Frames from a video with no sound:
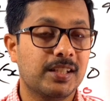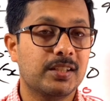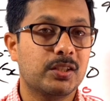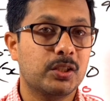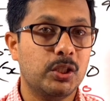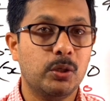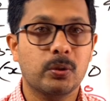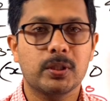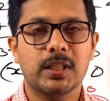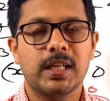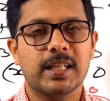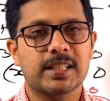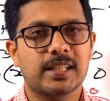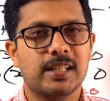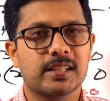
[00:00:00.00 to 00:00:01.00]
See you on the
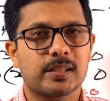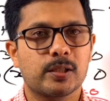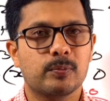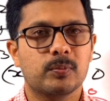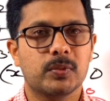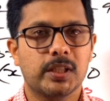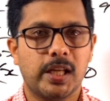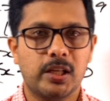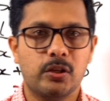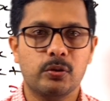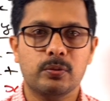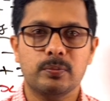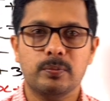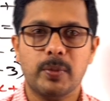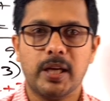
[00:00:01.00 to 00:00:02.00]
next lesson. Thank you.
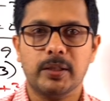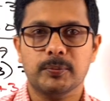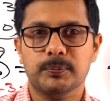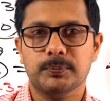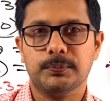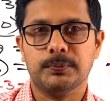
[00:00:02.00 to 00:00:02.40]
Bye.